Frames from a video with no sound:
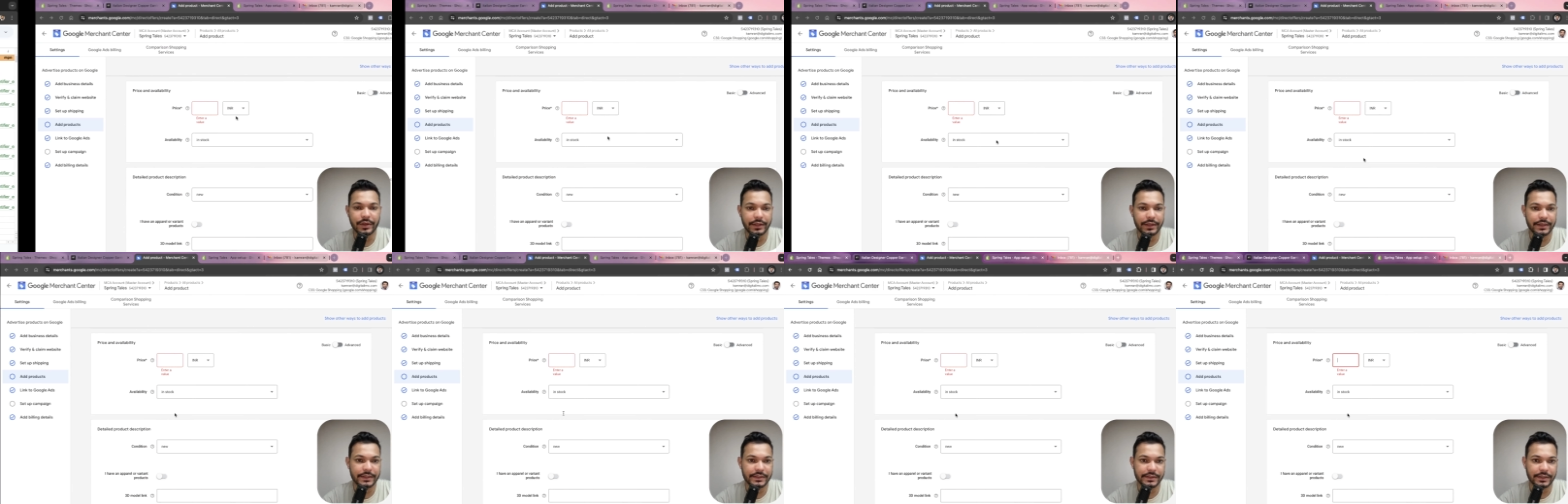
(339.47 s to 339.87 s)
I
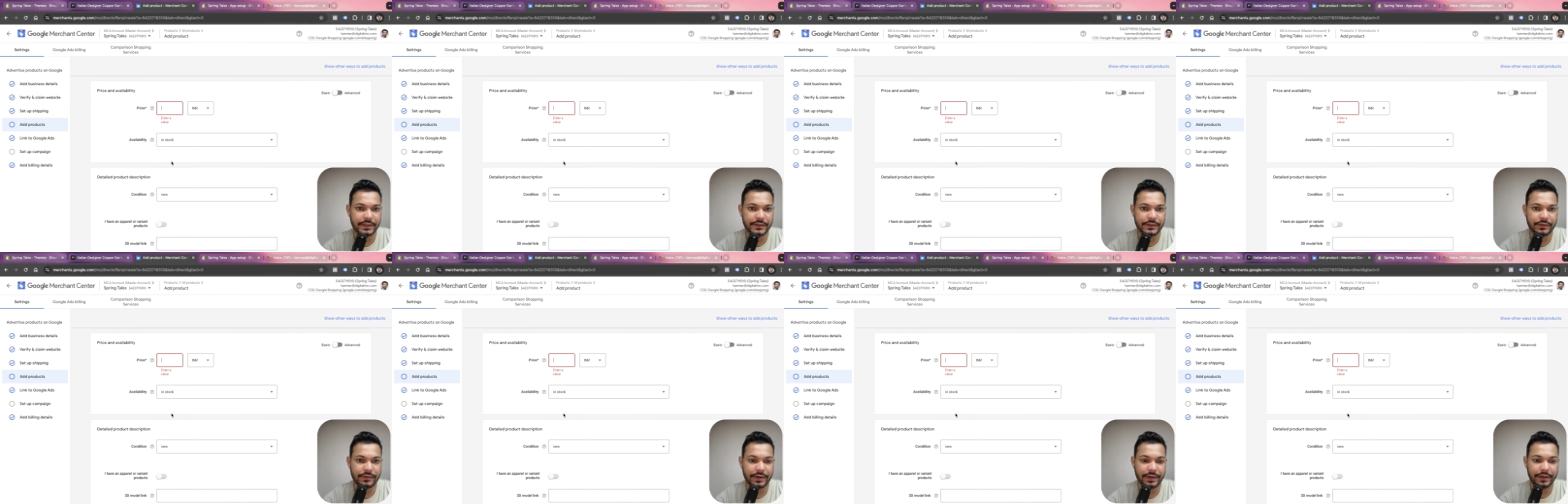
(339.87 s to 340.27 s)
guess,
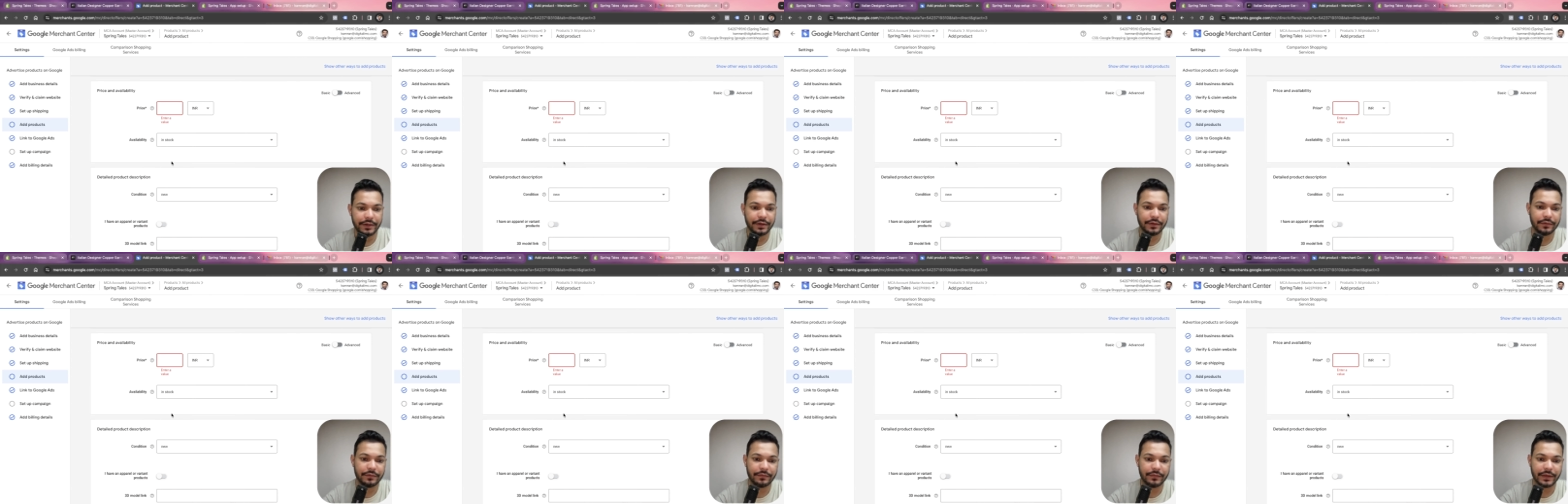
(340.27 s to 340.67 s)
that's
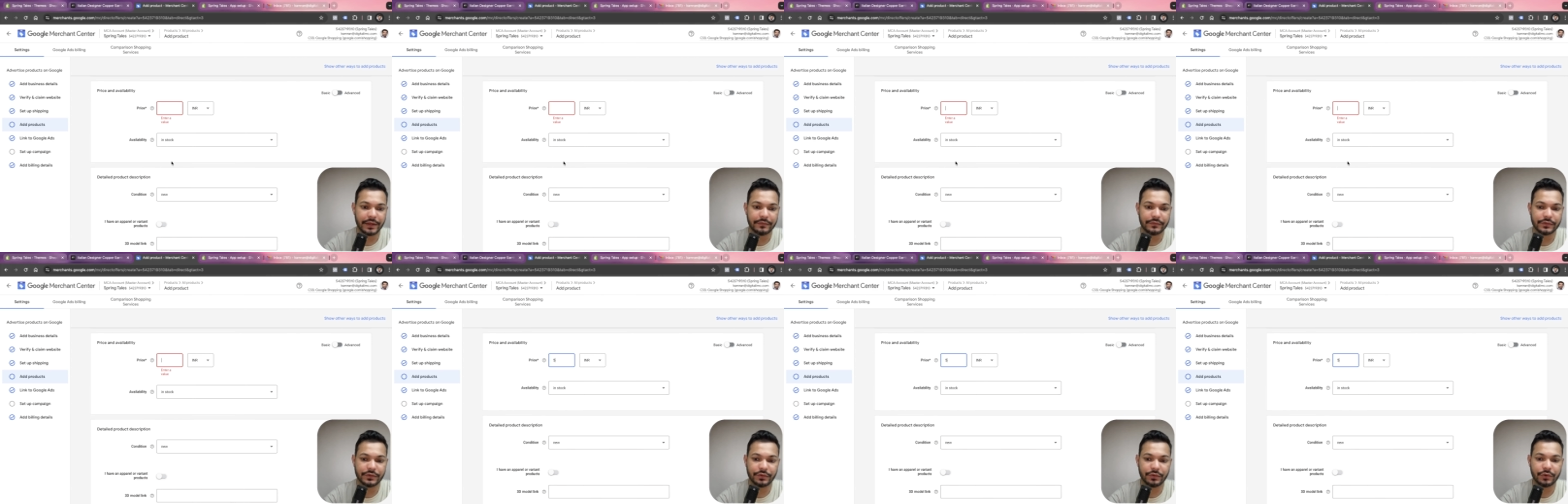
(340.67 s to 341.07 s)
right,
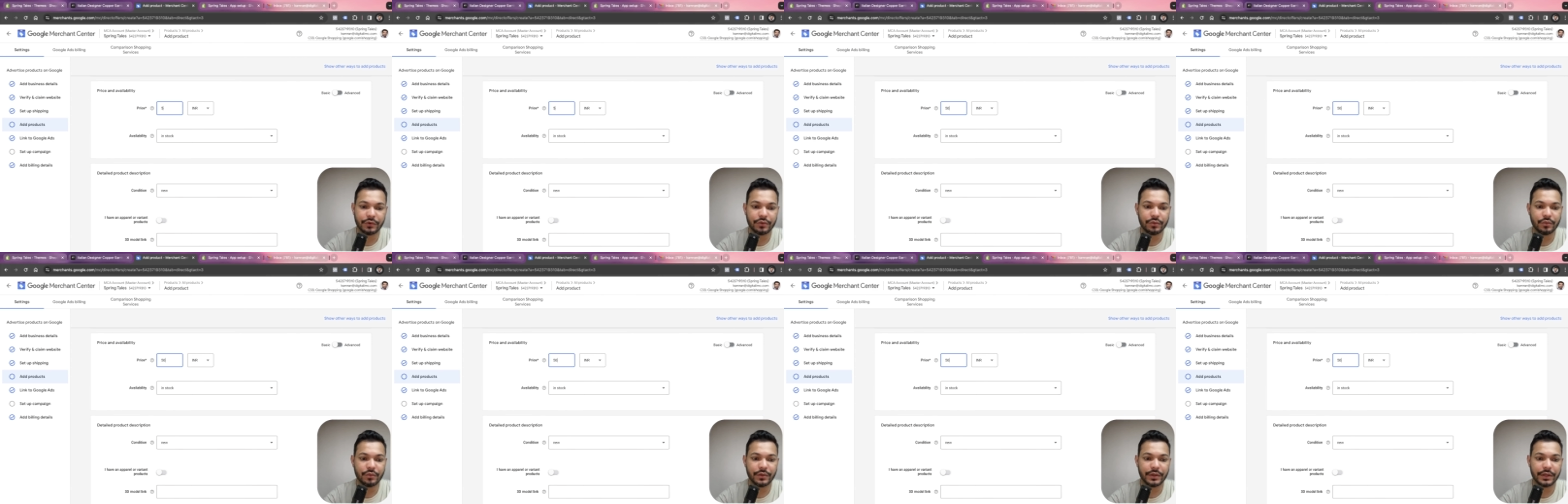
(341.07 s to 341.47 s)

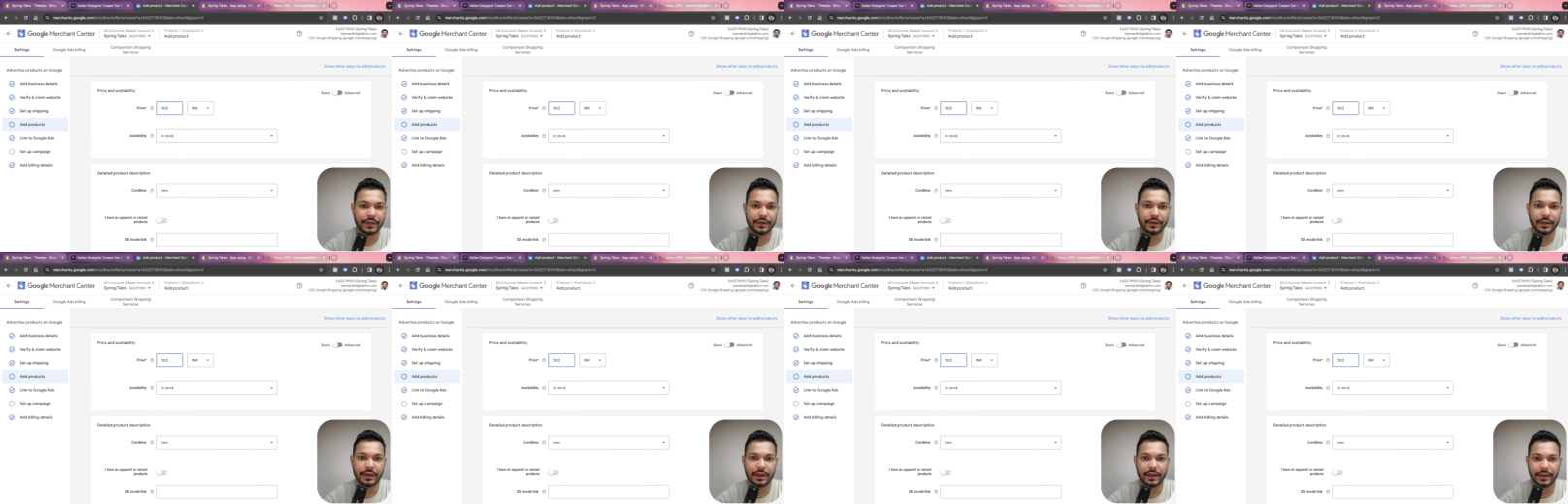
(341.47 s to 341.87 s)
502
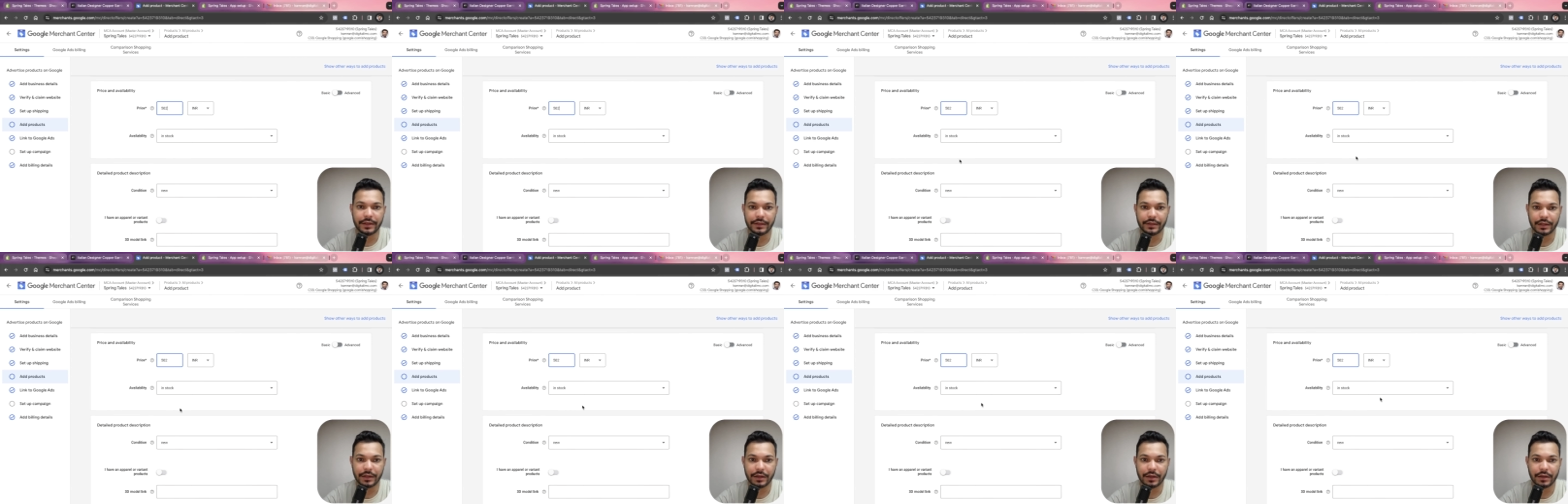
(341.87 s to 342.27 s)
in
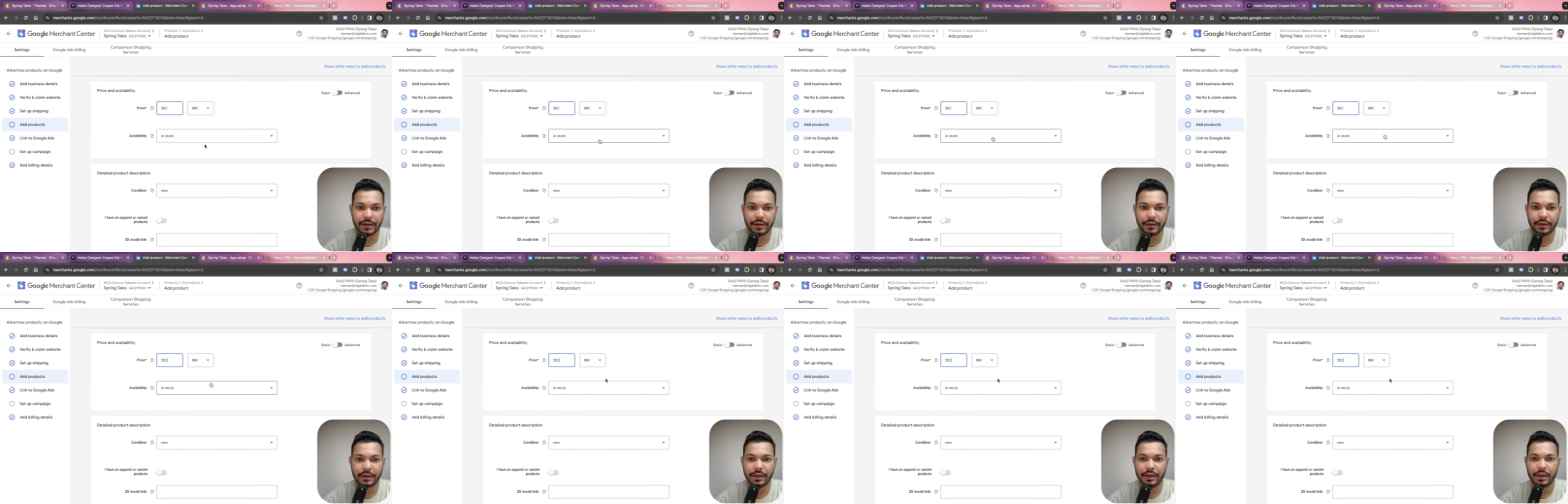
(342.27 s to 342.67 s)

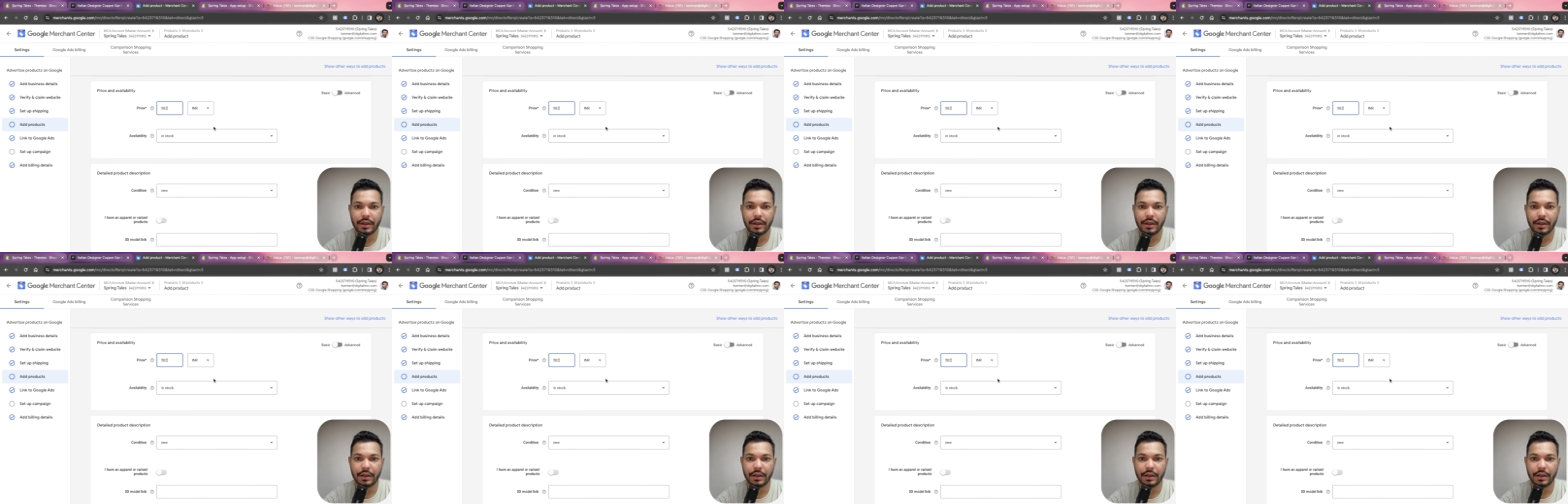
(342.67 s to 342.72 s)
INR.